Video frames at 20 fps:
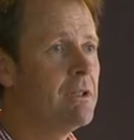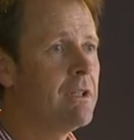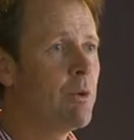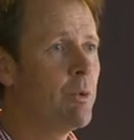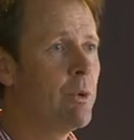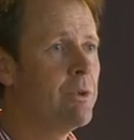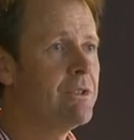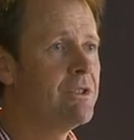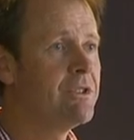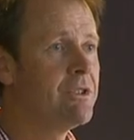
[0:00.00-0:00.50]
they
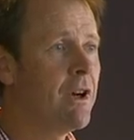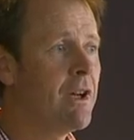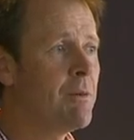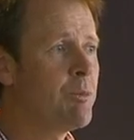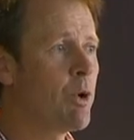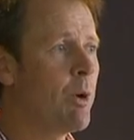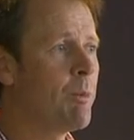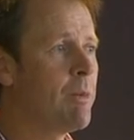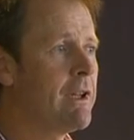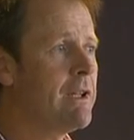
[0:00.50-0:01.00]
weren't
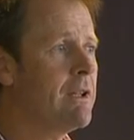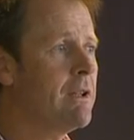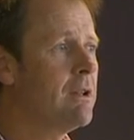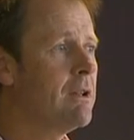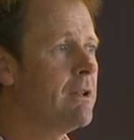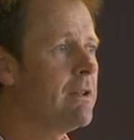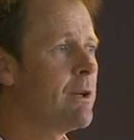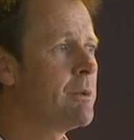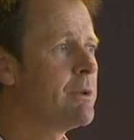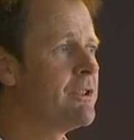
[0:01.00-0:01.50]
designed properly,
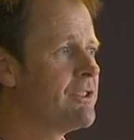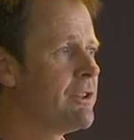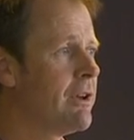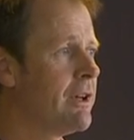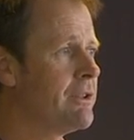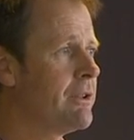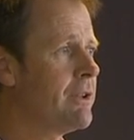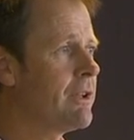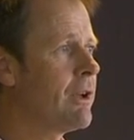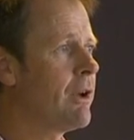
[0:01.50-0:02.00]
they were
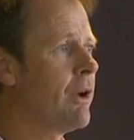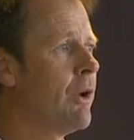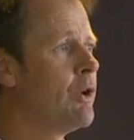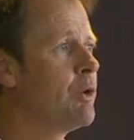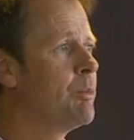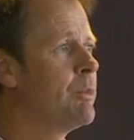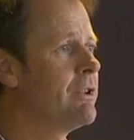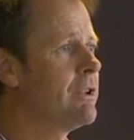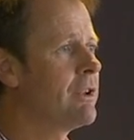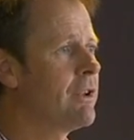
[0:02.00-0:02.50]
designed to the
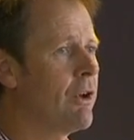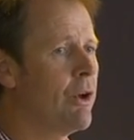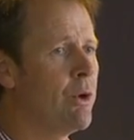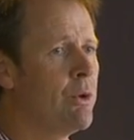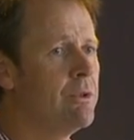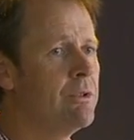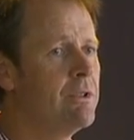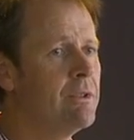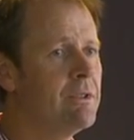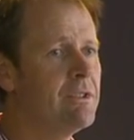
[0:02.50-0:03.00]
code, but the
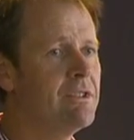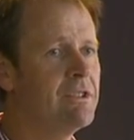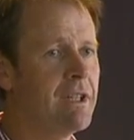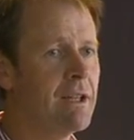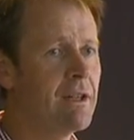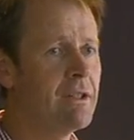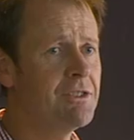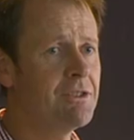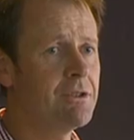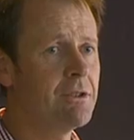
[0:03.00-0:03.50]
code didn't
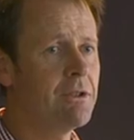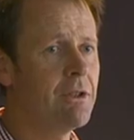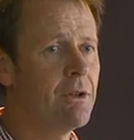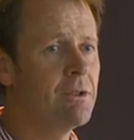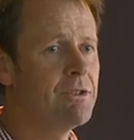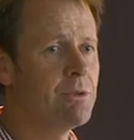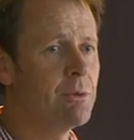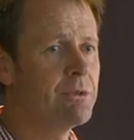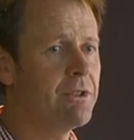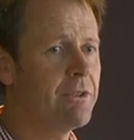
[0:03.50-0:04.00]
tell us that
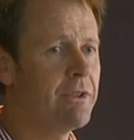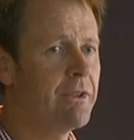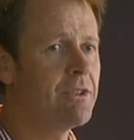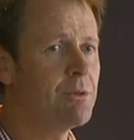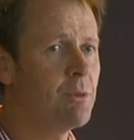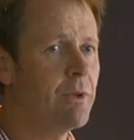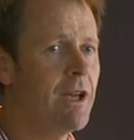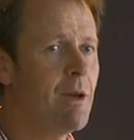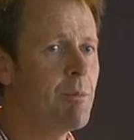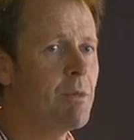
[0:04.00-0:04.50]
those sorts of
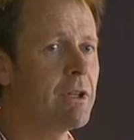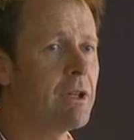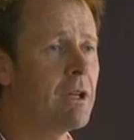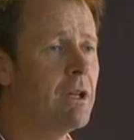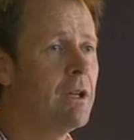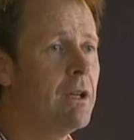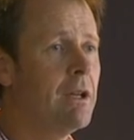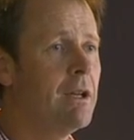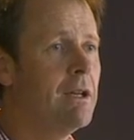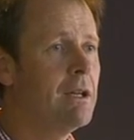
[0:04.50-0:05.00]
things were happening.
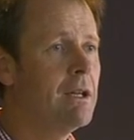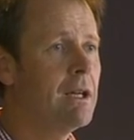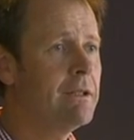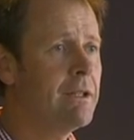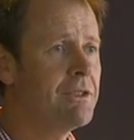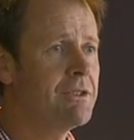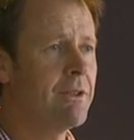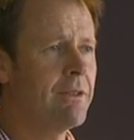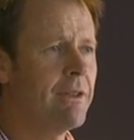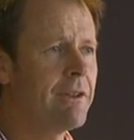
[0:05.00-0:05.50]
And
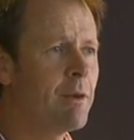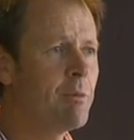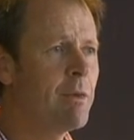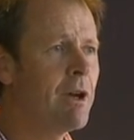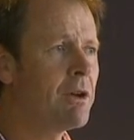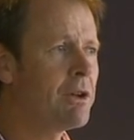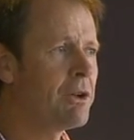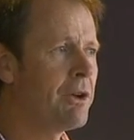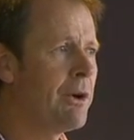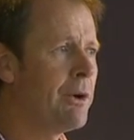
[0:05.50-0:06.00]
that's the thing
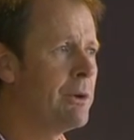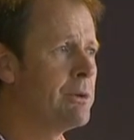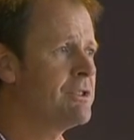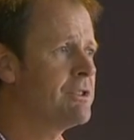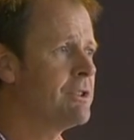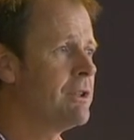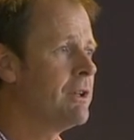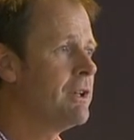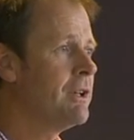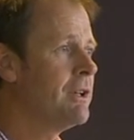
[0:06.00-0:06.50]
about
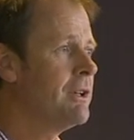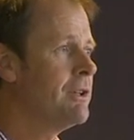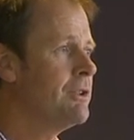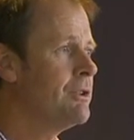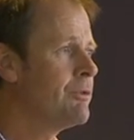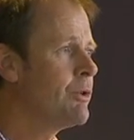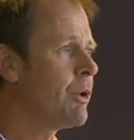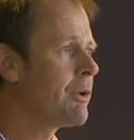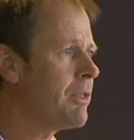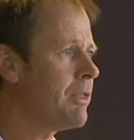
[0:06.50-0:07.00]
codes.
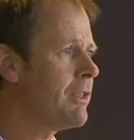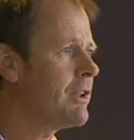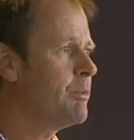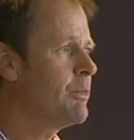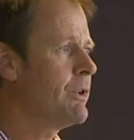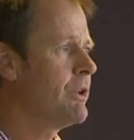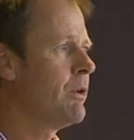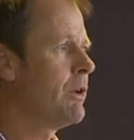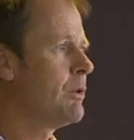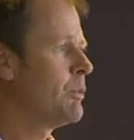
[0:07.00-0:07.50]
You've got to
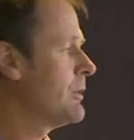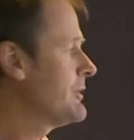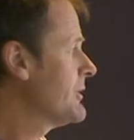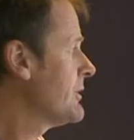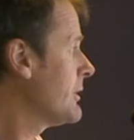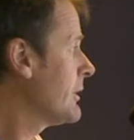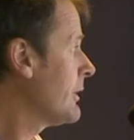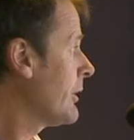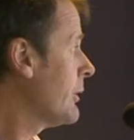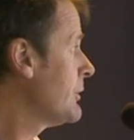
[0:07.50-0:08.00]
think beyond what's
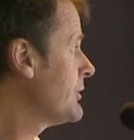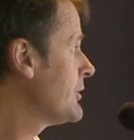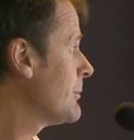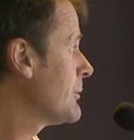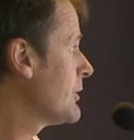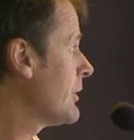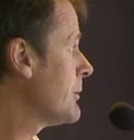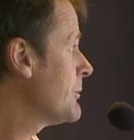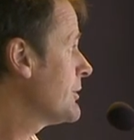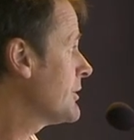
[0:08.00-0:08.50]
in the code
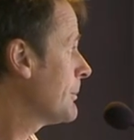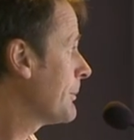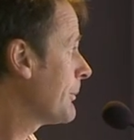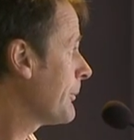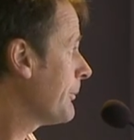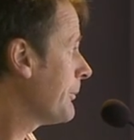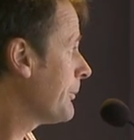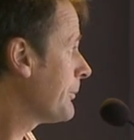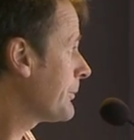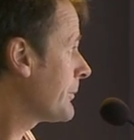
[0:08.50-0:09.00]
sometimes.
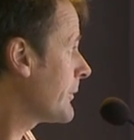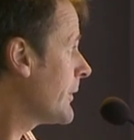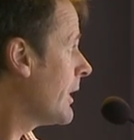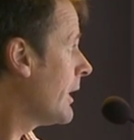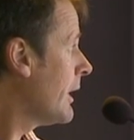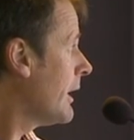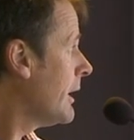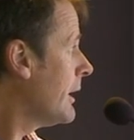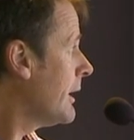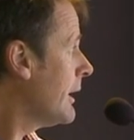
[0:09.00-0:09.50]

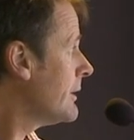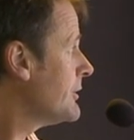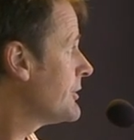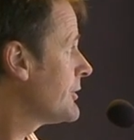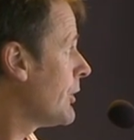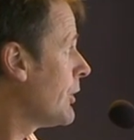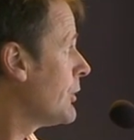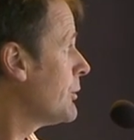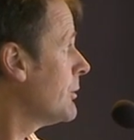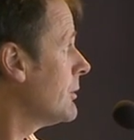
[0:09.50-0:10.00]
And
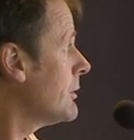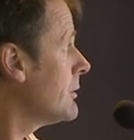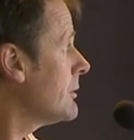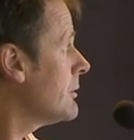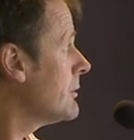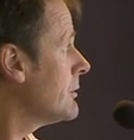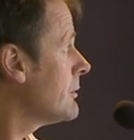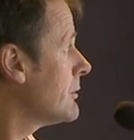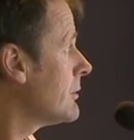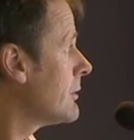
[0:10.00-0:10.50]
so
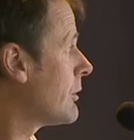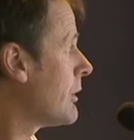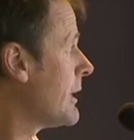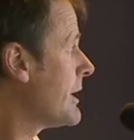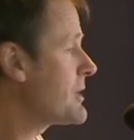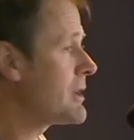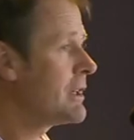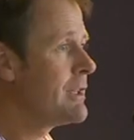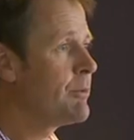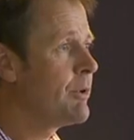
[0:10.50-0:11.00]

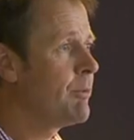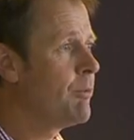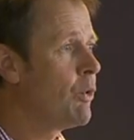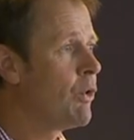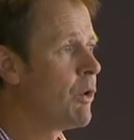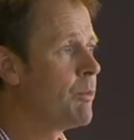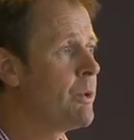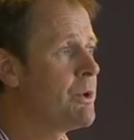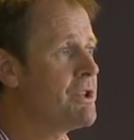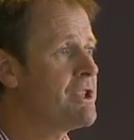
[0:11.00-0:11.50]
gradually, with
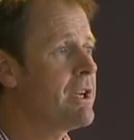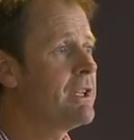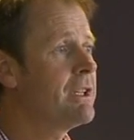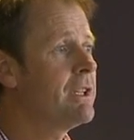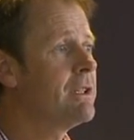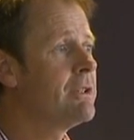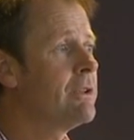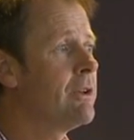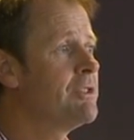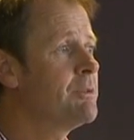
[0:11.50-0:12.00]
more and more
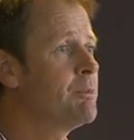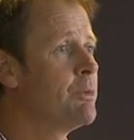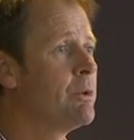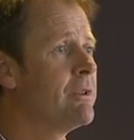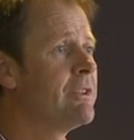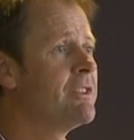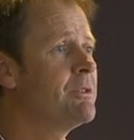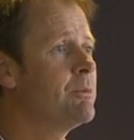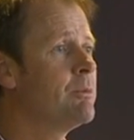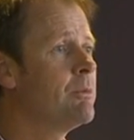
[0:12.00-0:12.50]
shaking, those
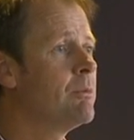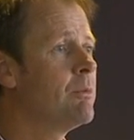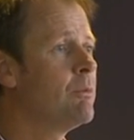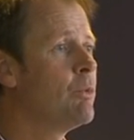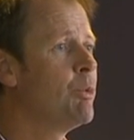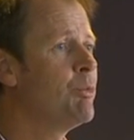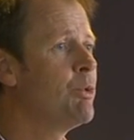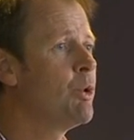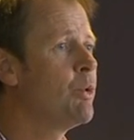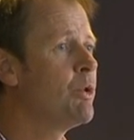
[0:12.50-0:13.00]
buildings
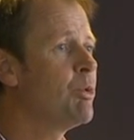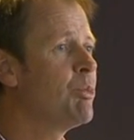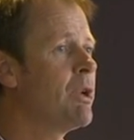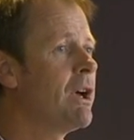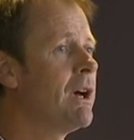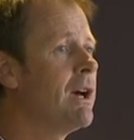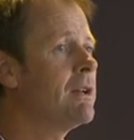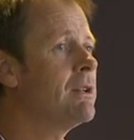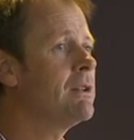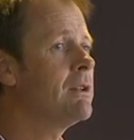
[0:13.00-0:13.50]
were pulled
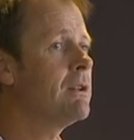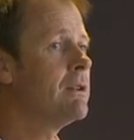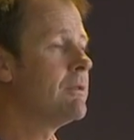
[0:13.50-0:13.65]
apart.